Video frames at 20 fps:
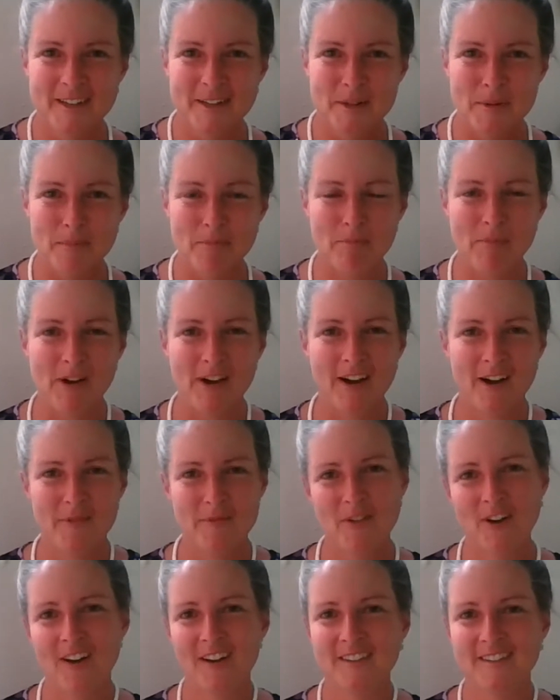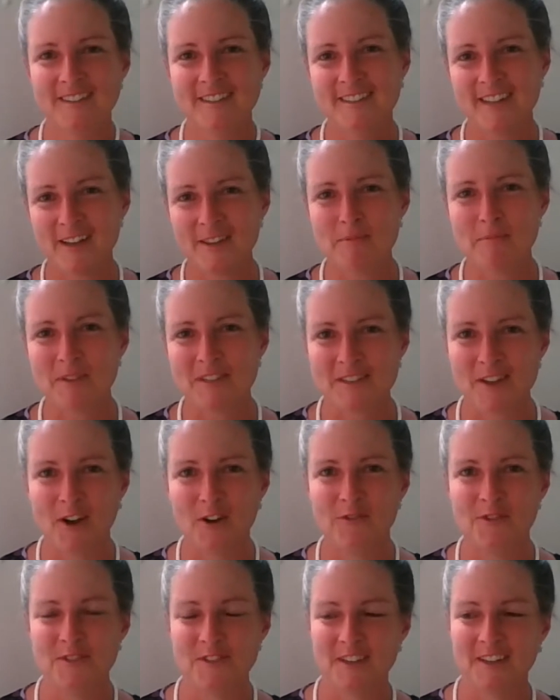but I'm not selling myself
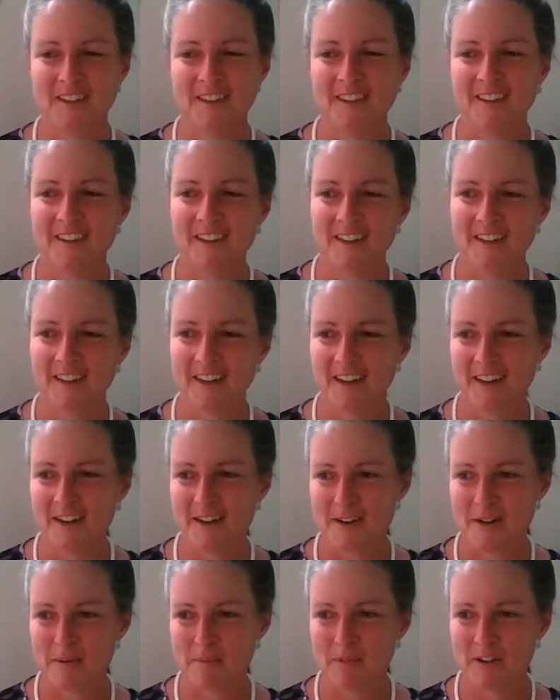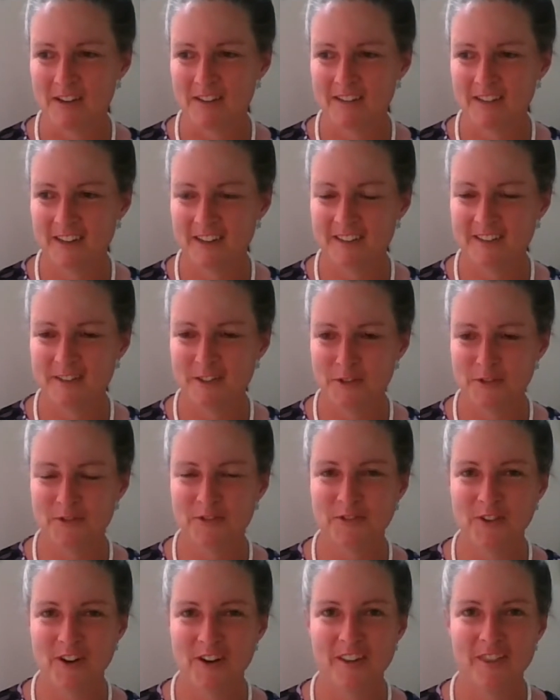as anything. I do
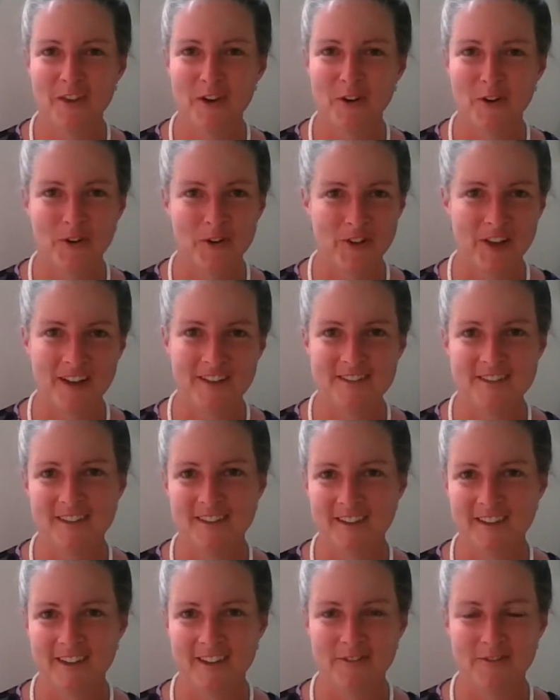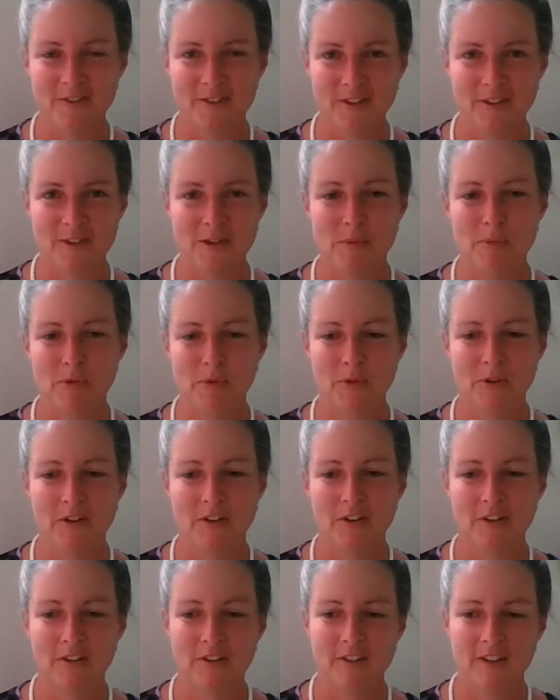find the whole Etsy thing really
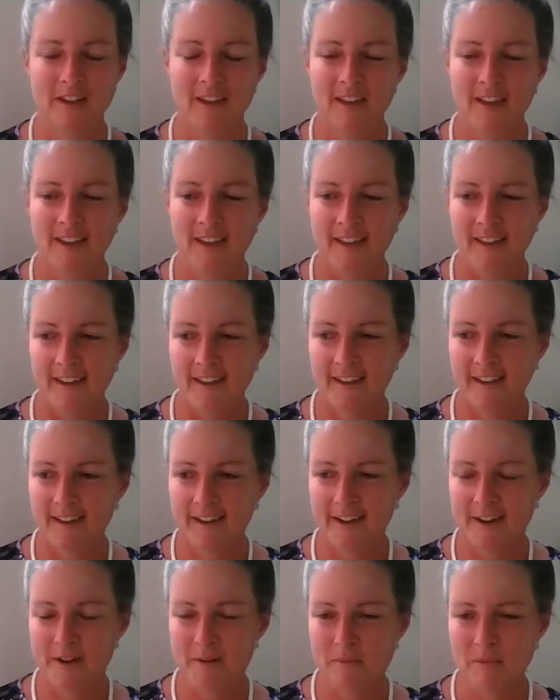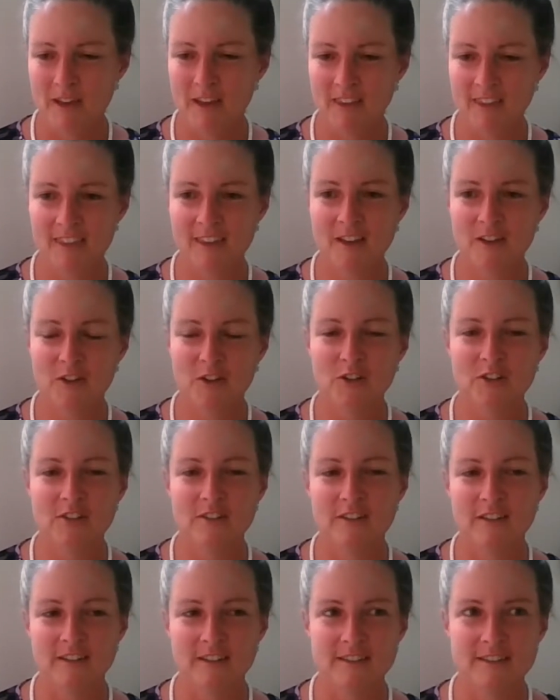hypocritical. And thank
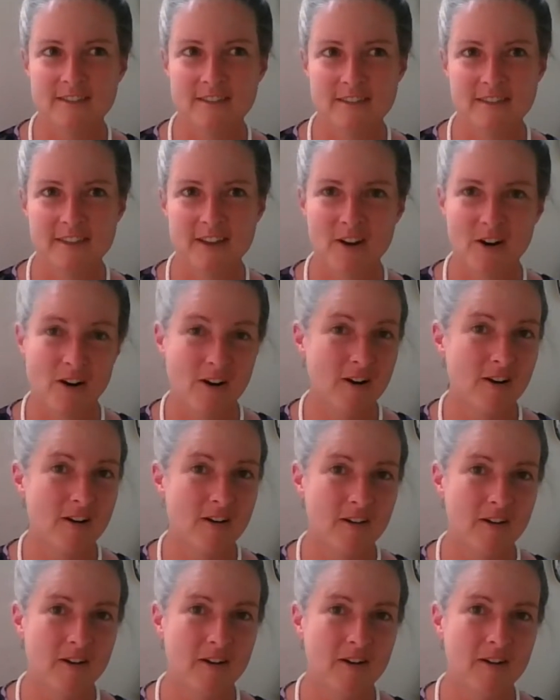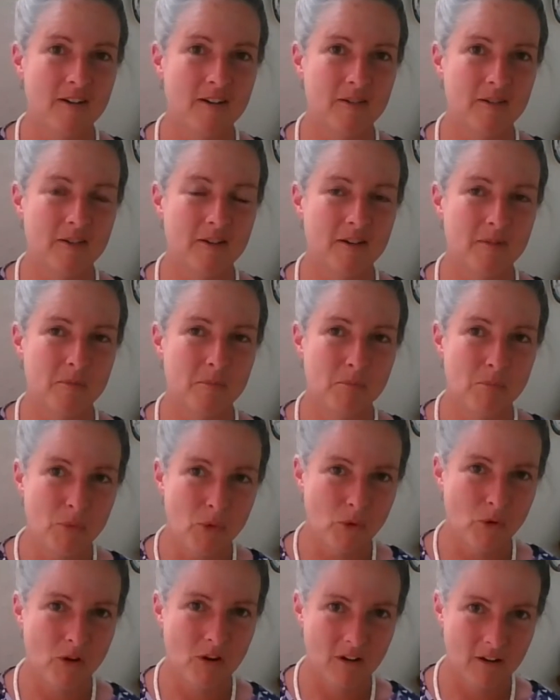goodness there are
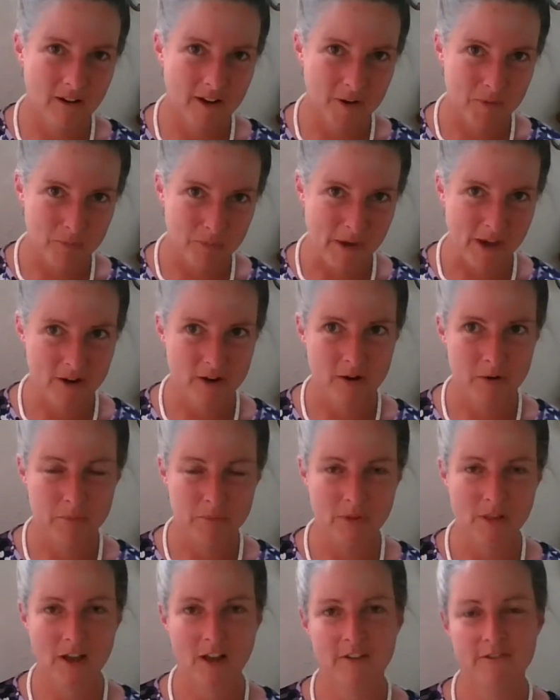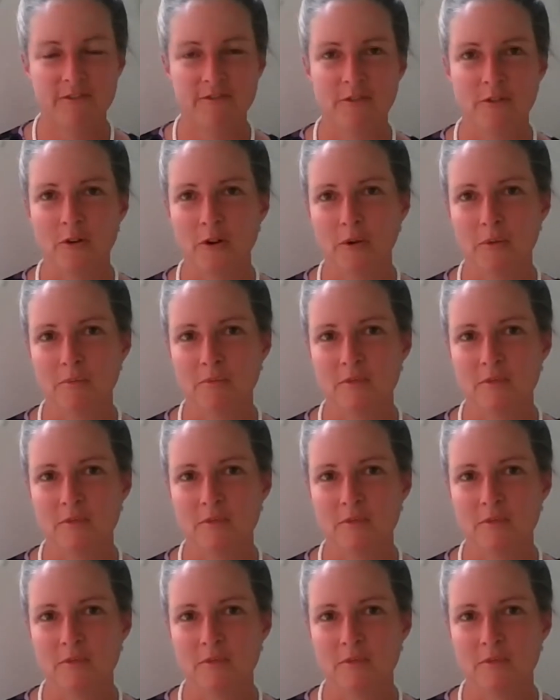more and better platforms